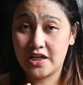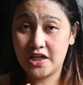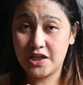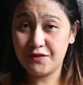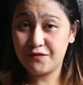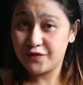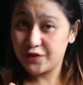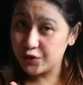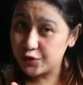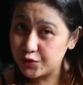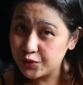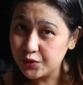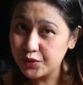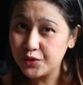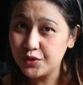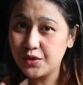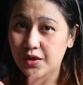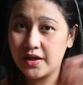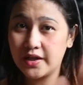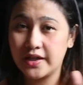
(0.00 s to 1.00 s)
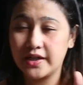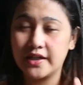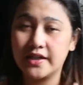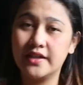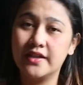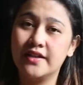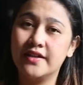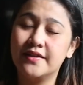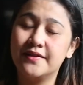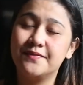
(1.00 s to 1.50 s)
if you
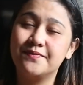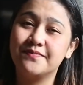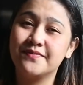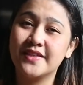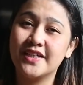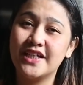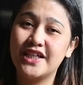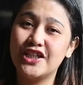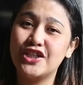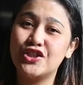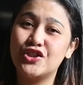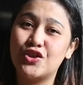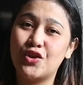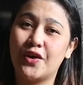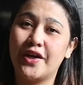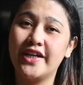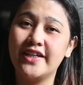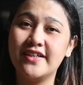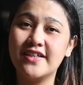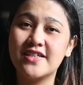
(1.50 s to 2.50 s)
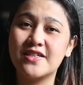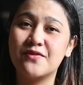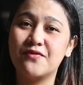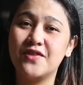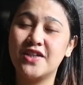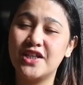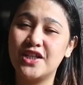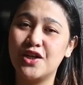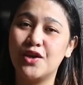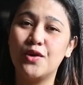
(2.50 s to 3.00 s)
are enjoy this
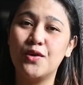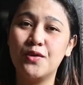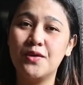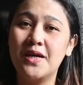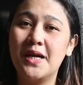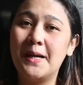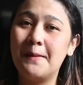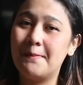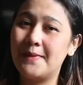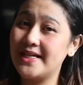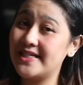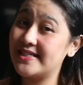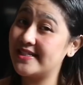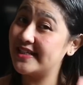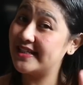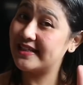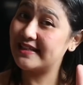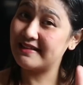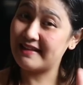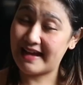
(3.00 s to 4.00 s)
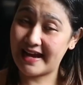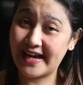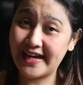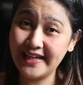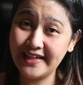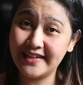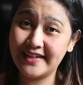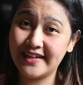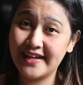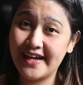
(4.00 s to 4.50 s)
video, please hit
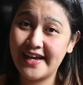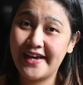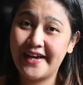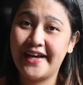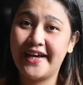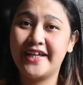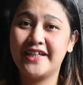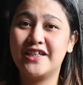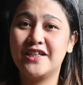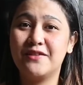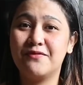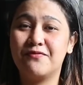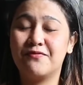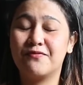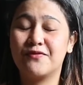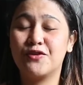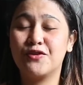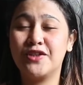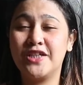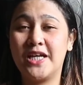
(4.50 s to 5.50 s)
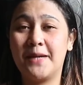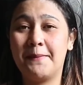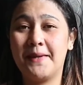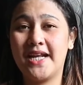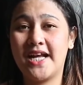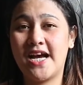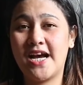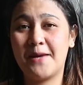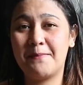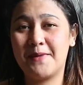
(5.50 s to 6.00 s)
like. And if kung di ka pa
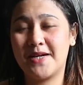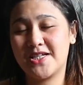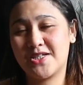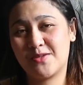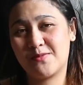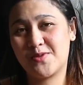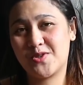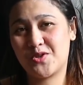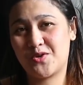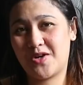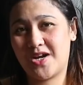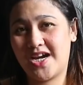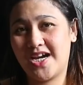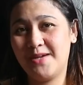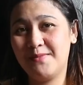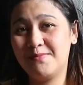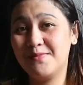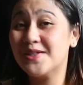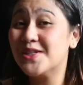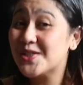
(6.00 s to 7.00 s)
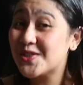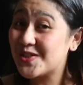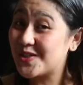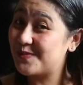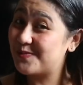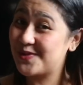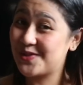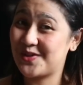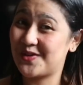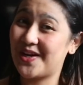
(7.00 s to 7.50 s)
nakakapag-subscribe,
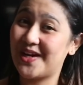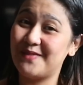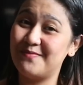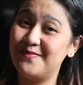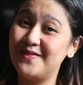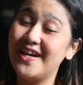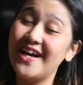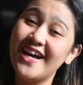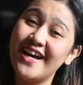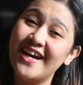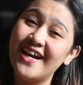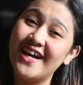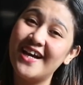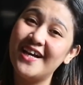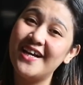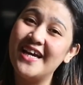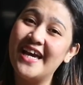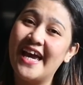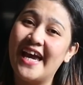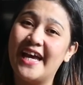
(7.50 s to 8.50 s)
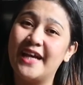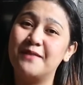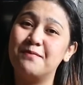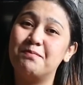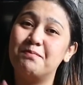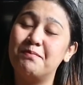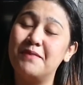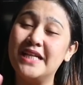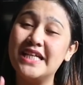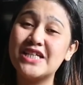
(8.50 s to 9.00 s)
subscribe na.
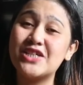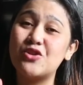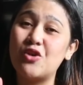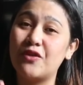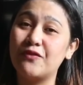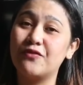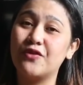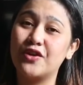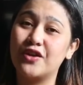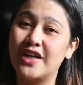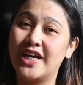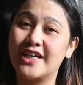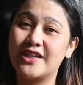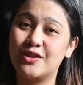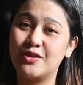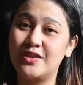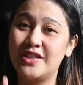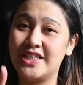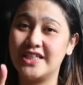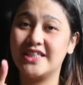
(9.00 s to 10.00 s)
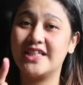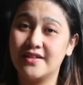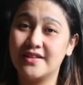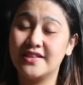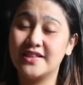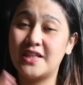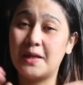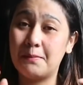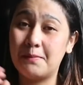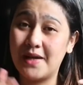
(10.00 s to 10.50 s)
And please don't forget to hit
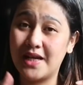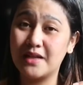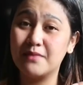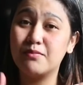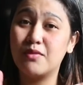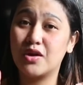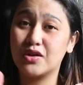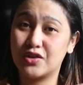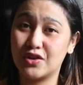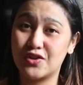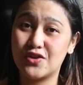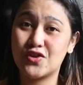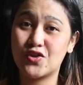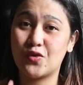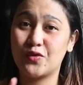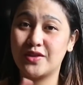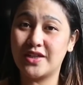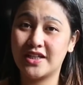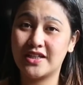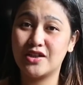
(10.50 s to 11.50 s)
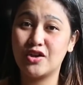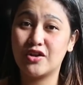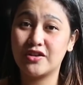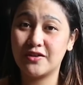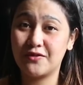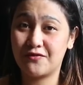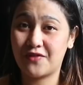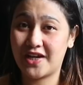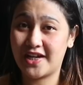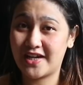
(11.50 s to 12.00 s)
the bell button so that
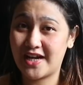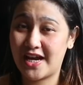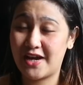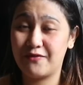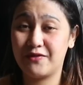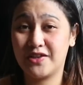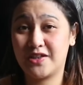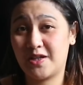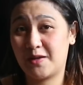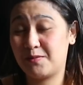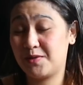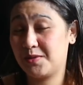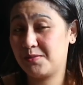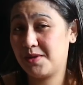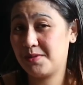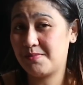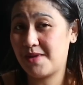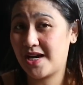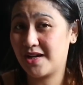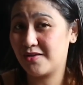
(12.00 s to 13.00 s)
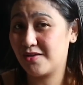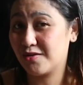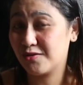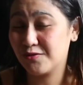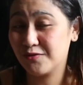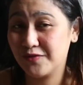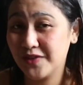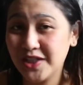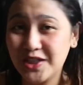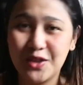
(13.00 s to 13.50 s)
notify ka every time na may bago
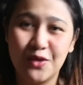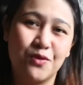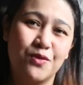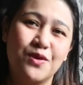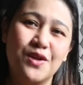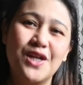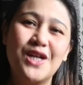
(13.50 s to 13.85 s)
akong video.